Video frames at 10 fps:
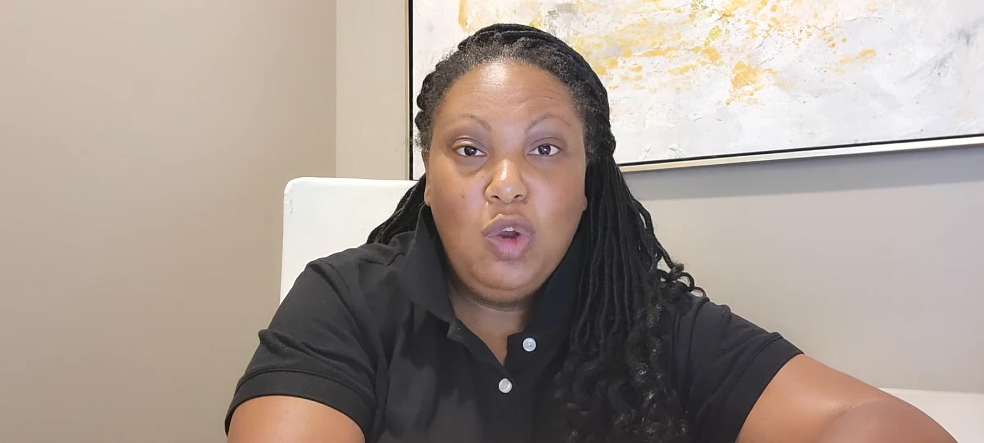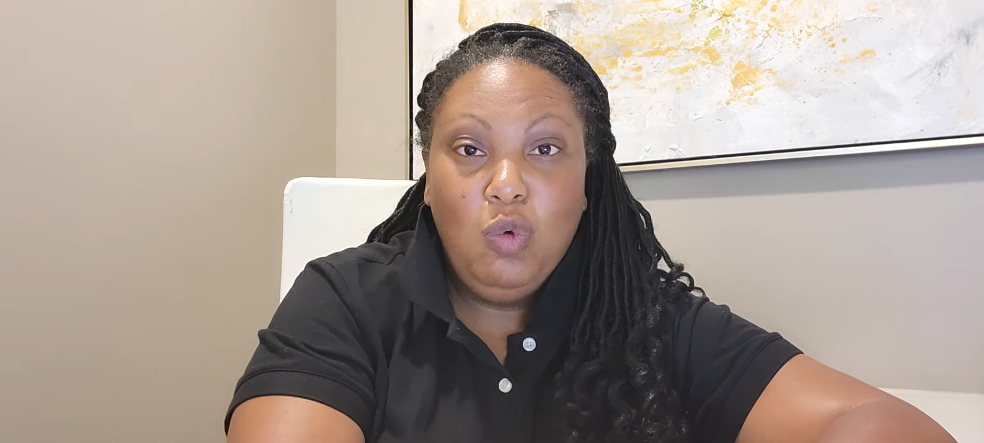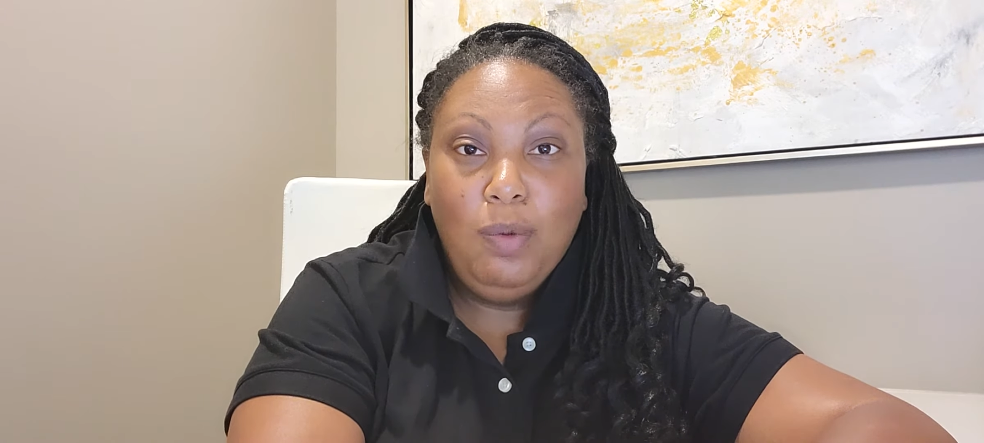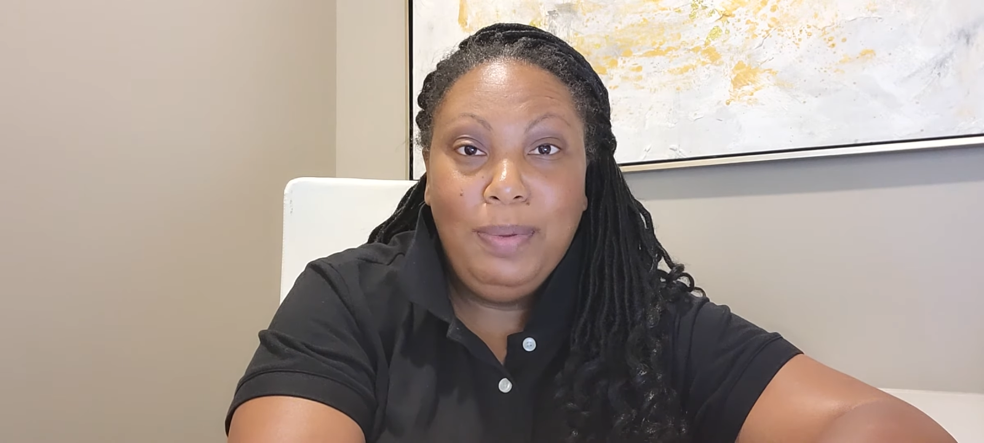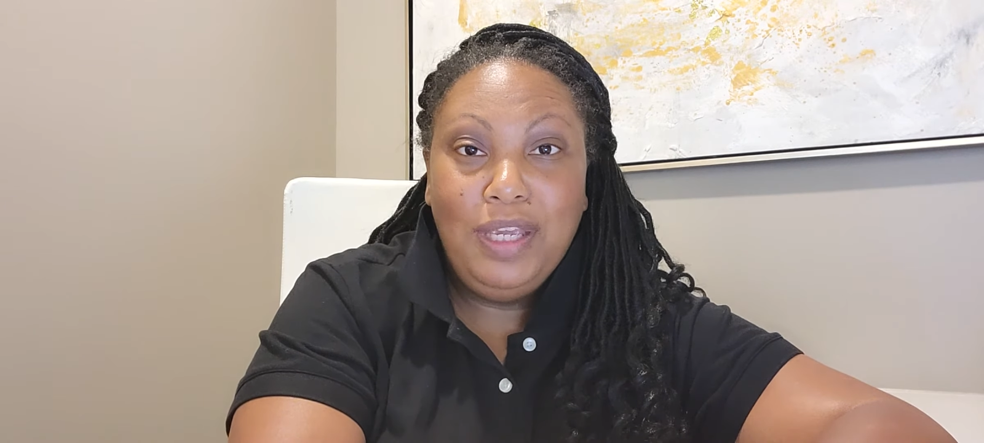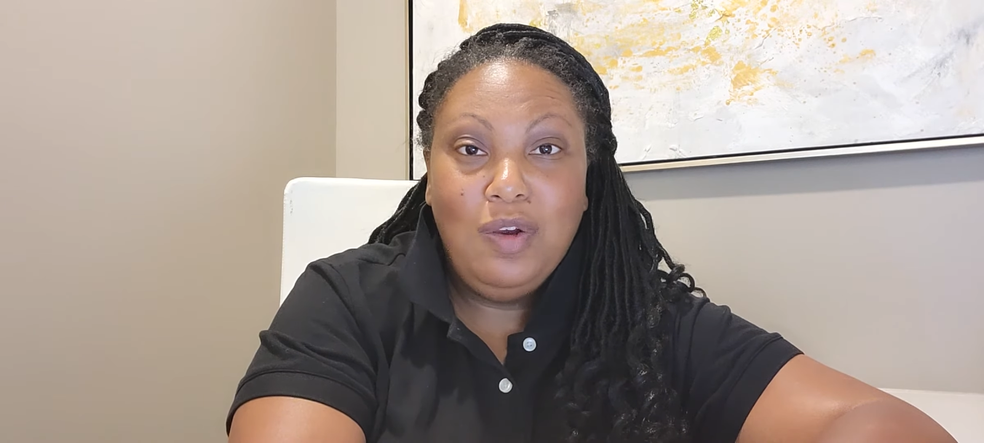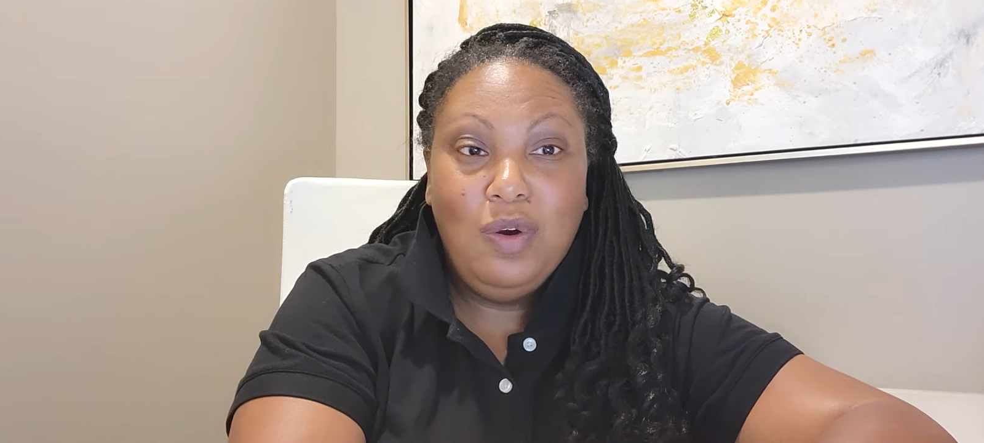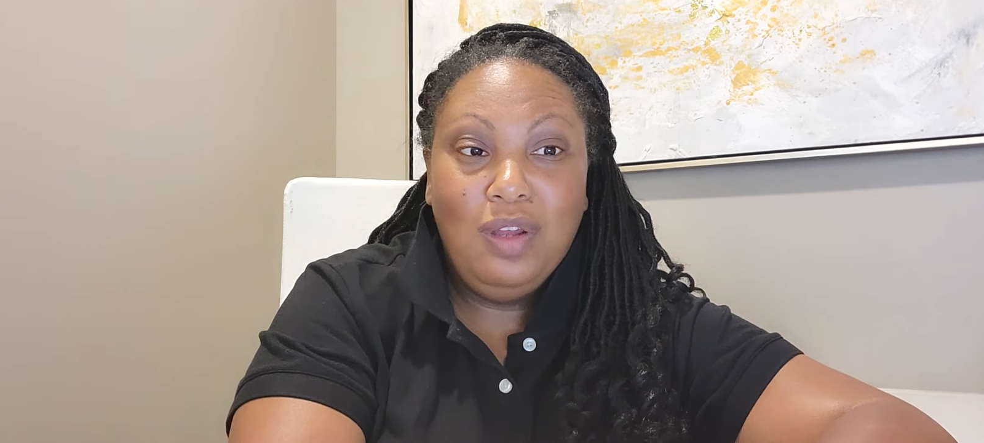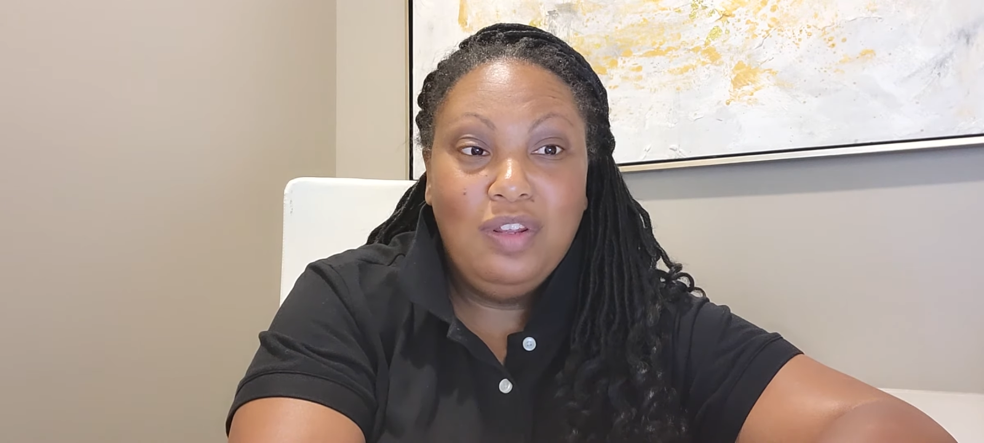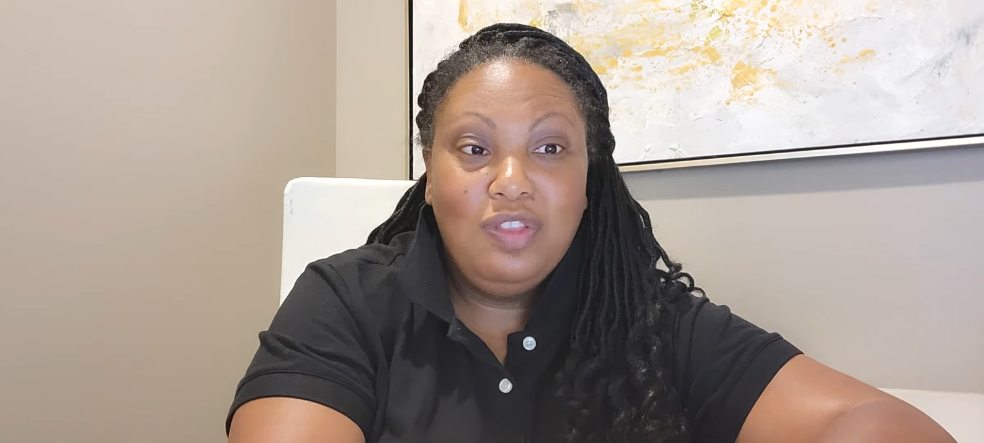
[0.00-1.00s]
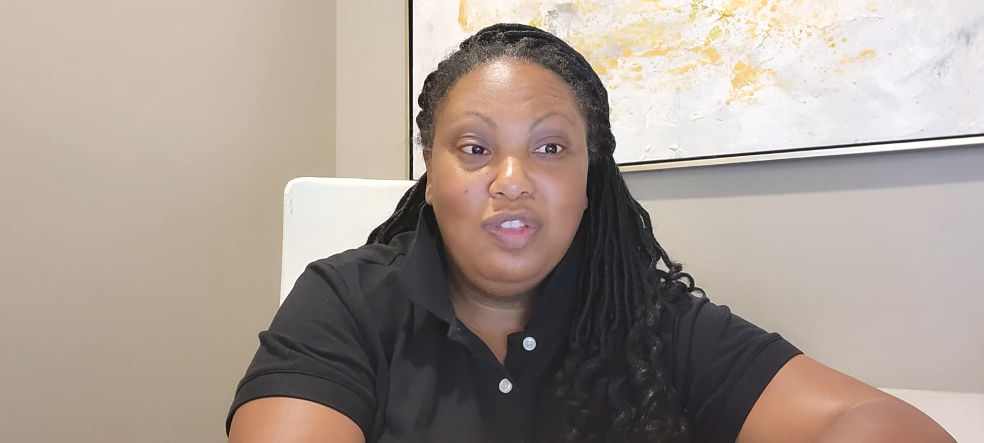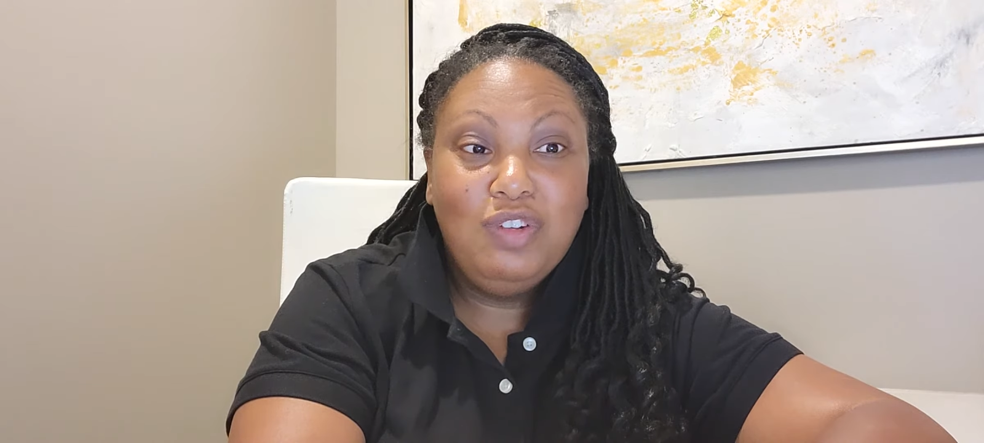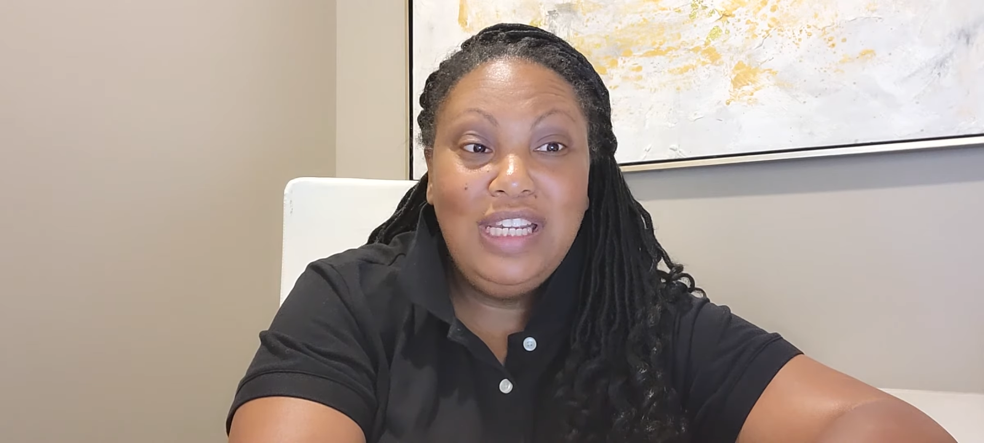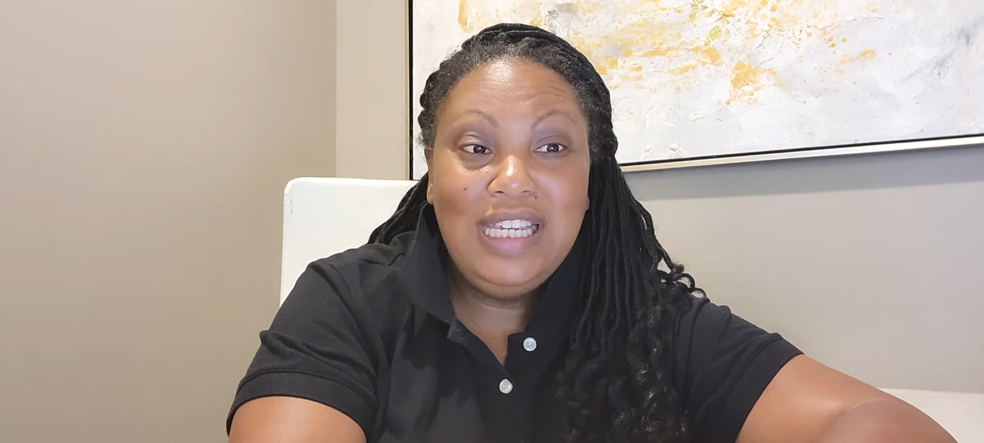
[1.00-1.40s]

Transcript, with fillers: will be on the three